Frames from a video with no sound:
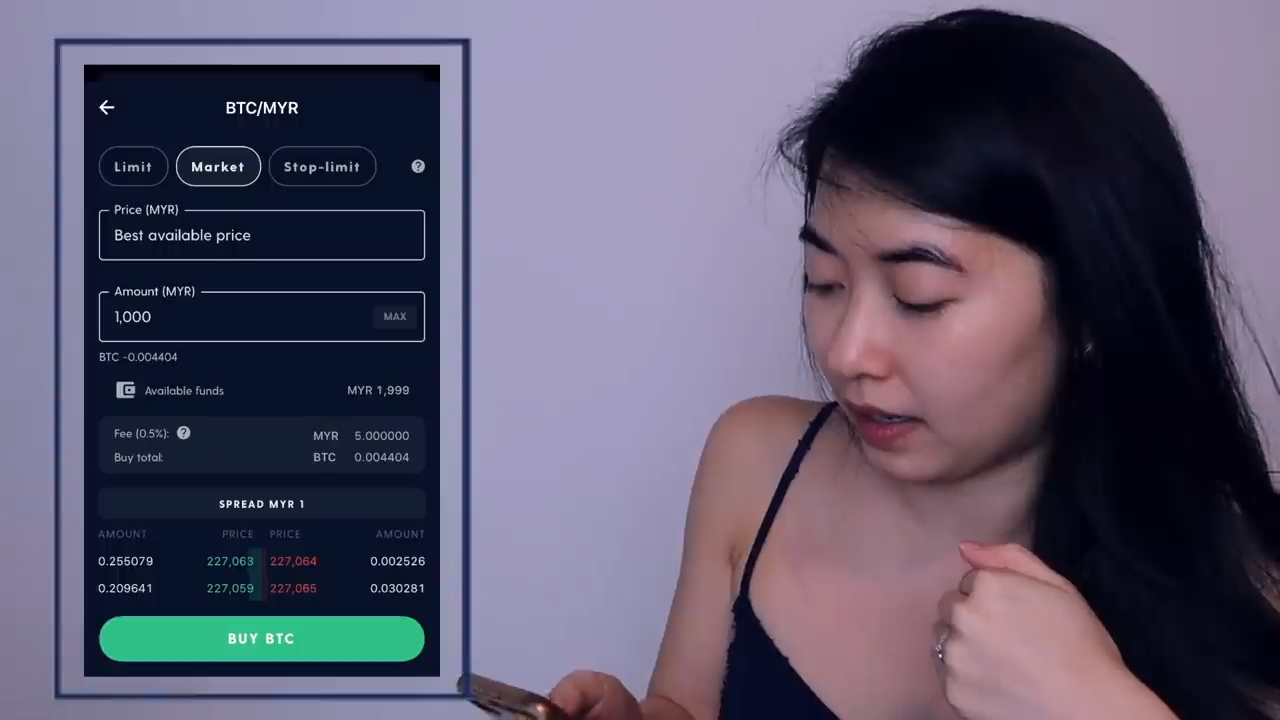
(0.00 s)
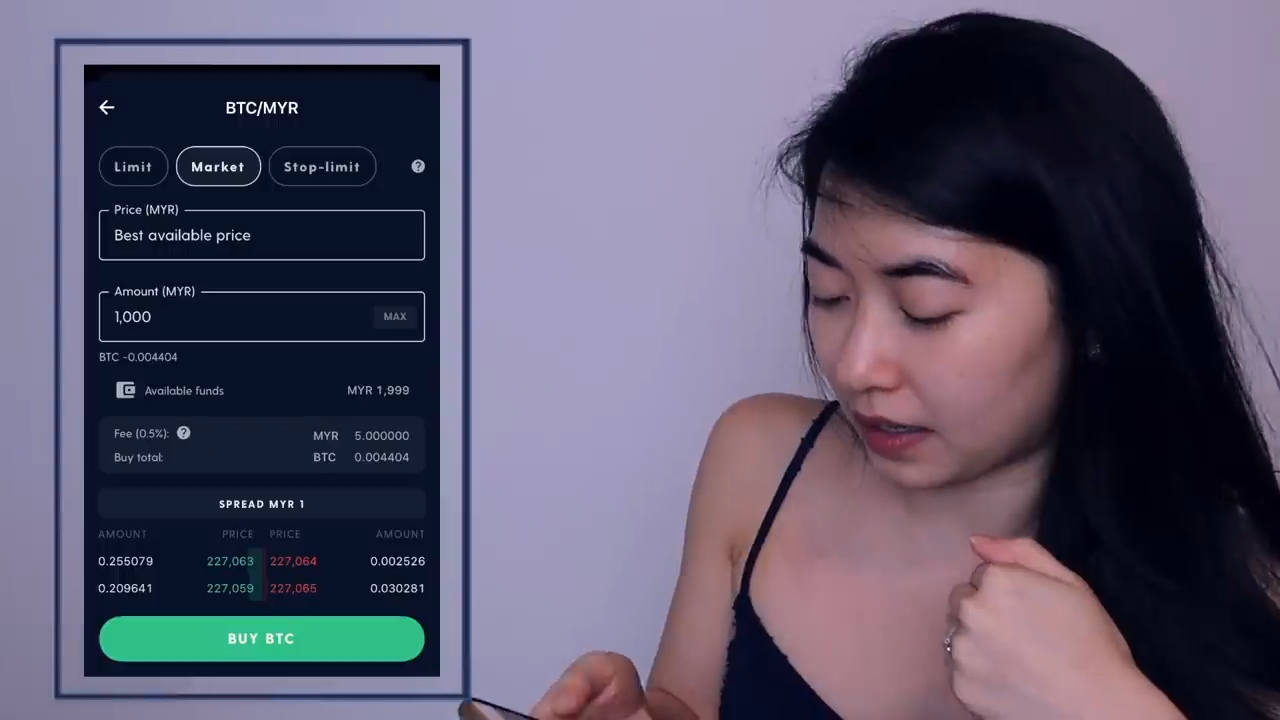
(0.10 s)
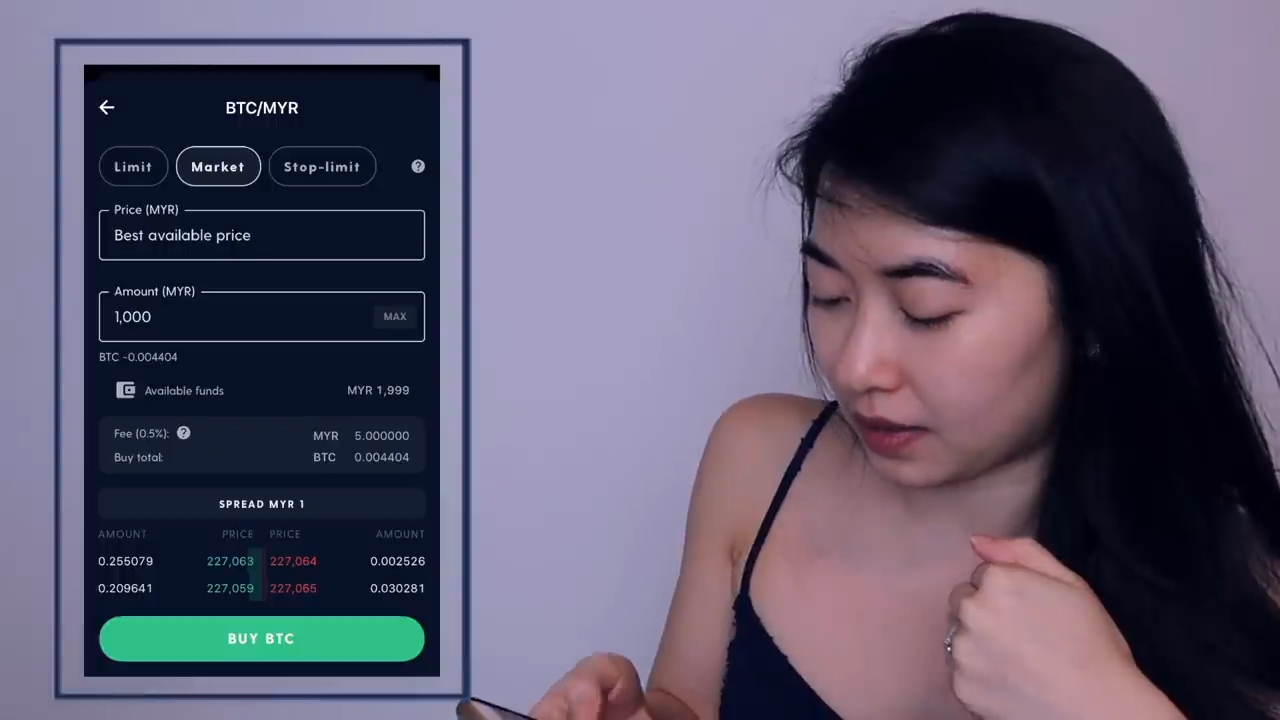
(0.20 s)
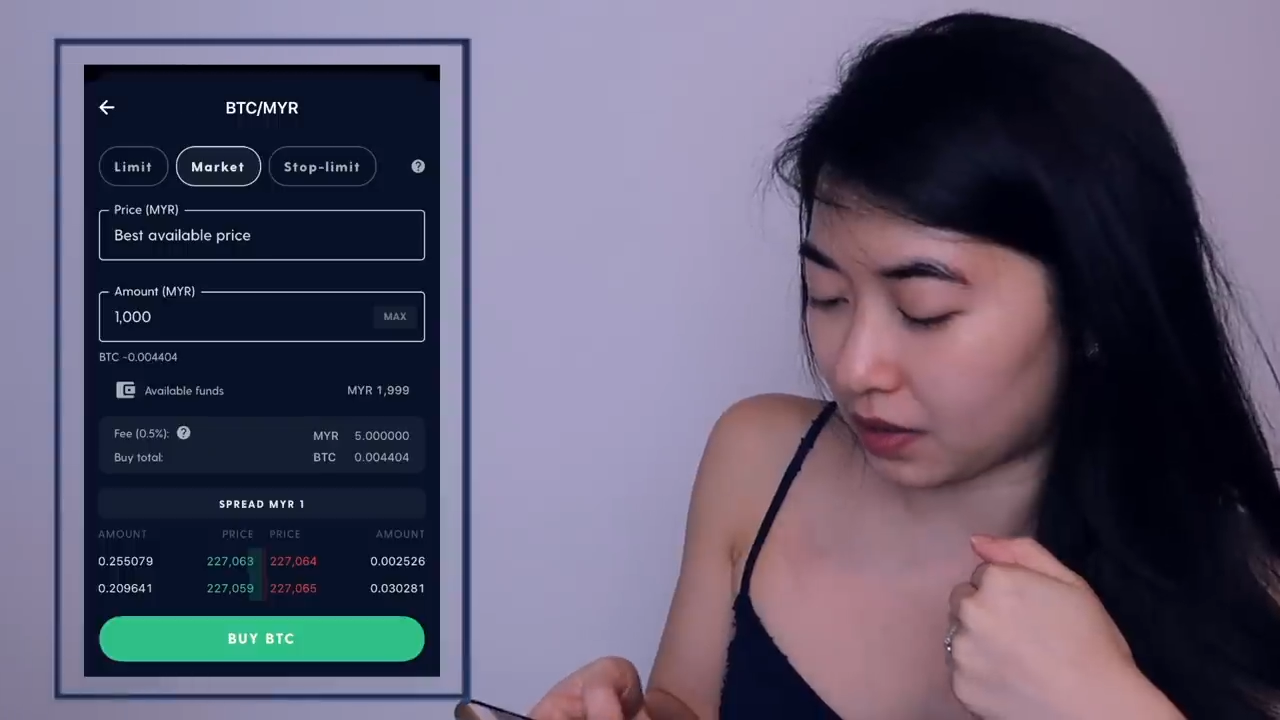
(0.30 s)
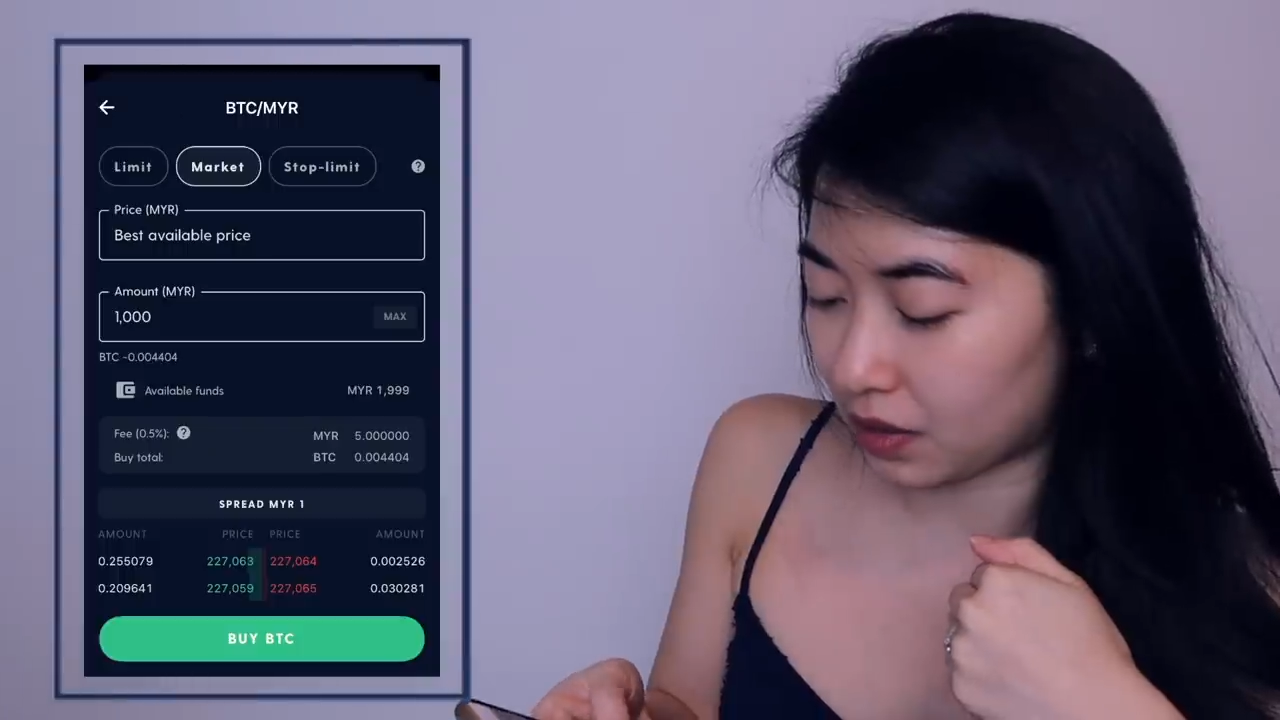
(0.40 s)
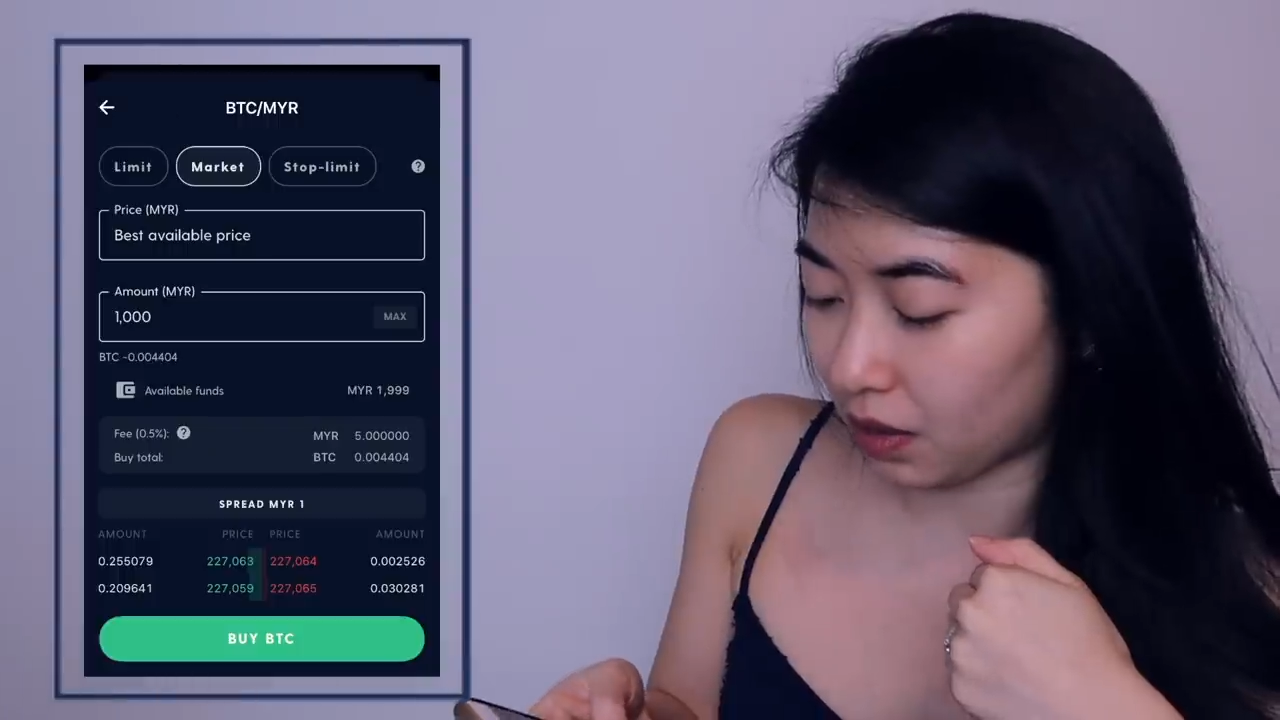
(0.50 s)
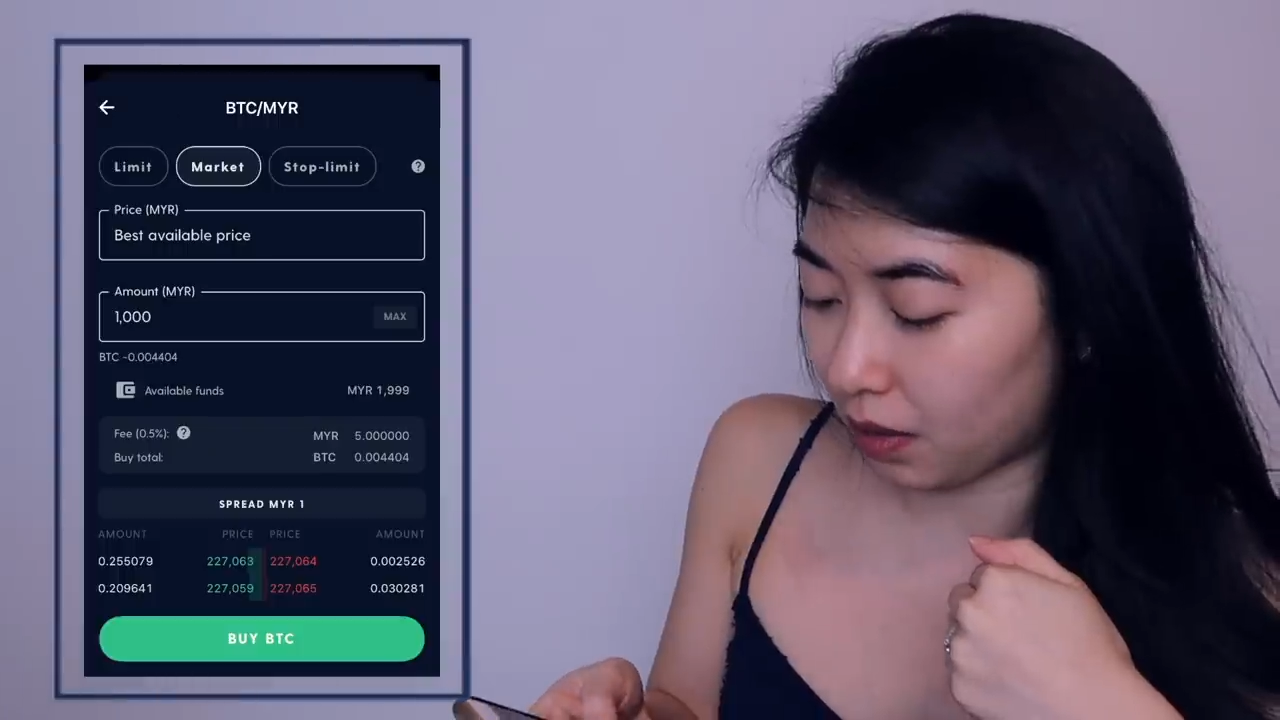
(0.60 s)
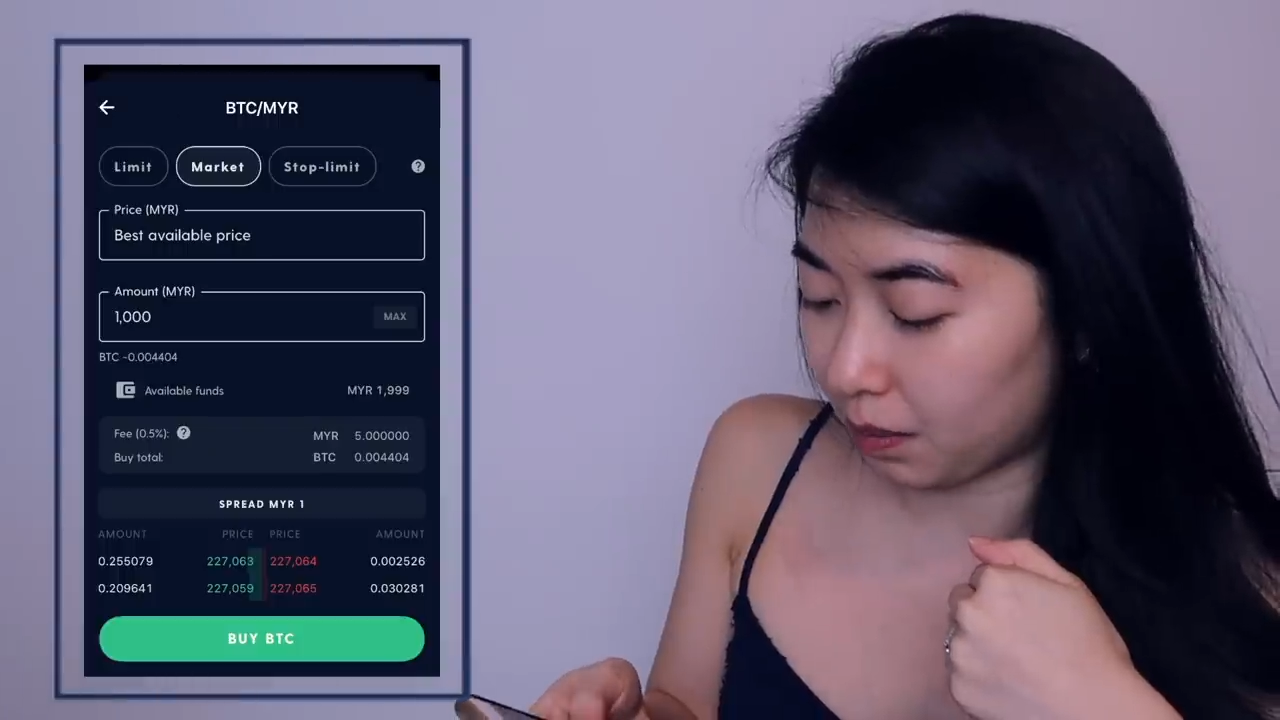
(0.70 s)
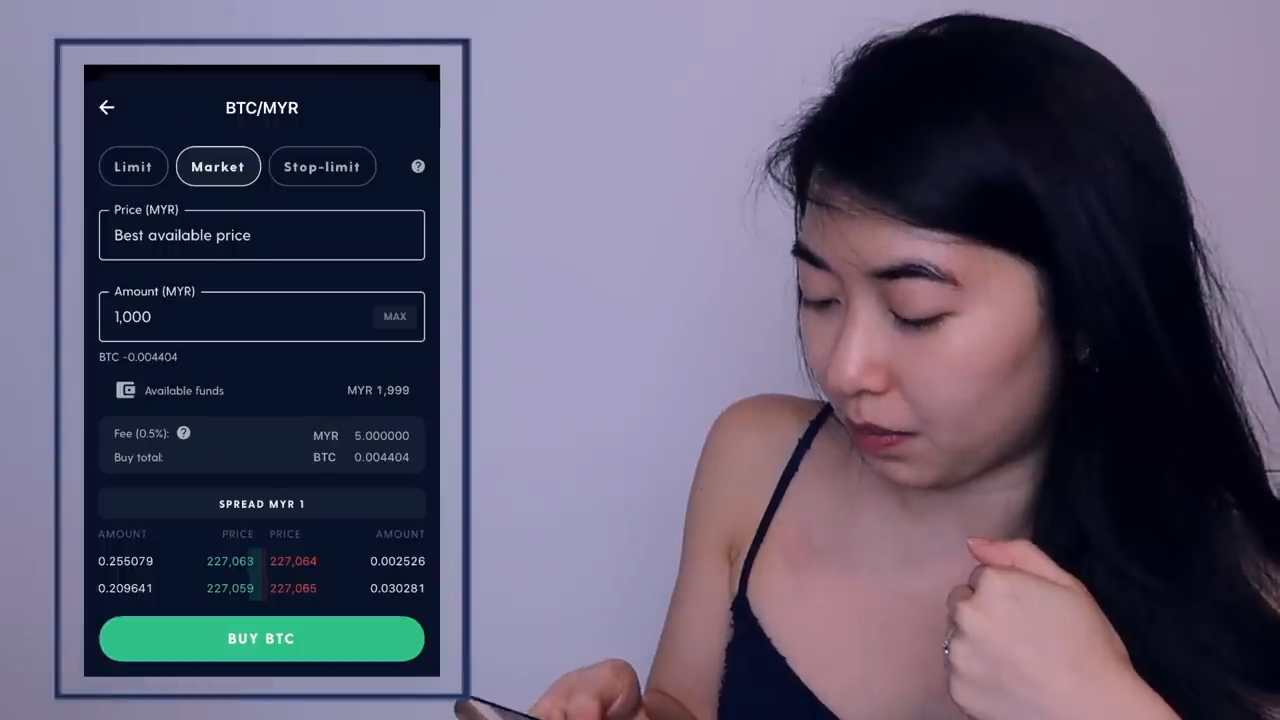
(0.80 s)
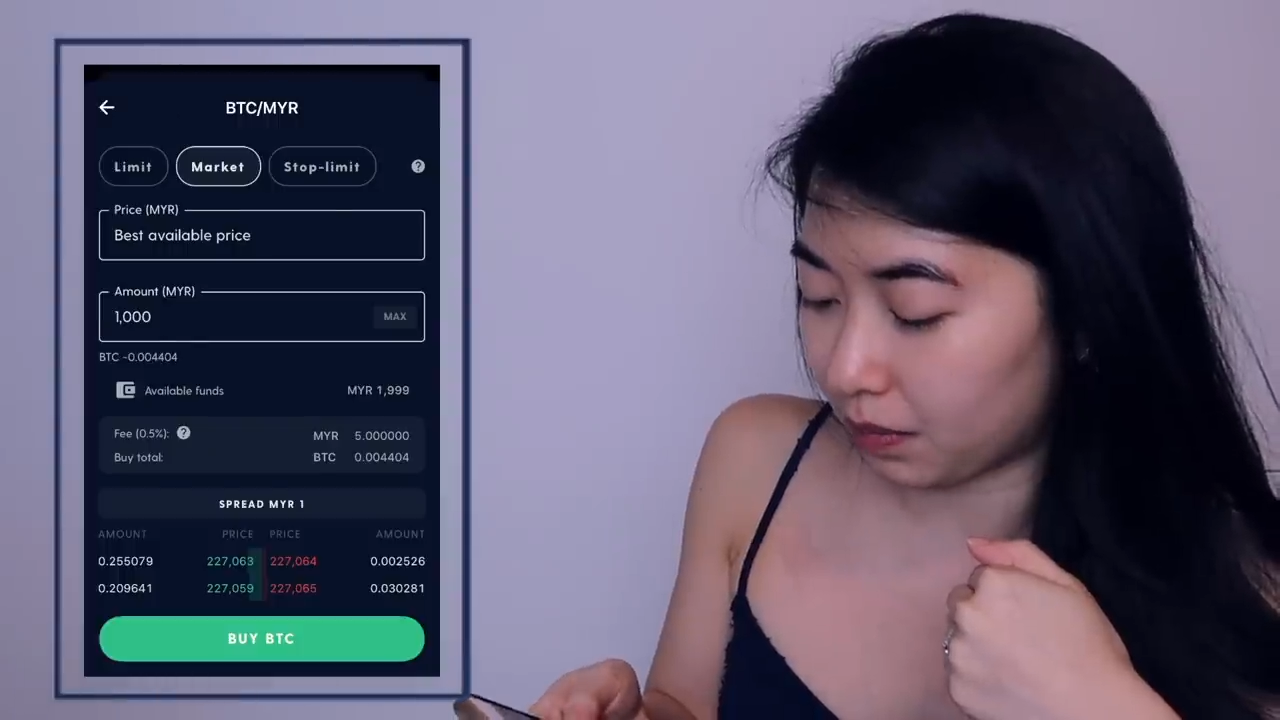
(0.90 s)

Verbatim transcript: as a stop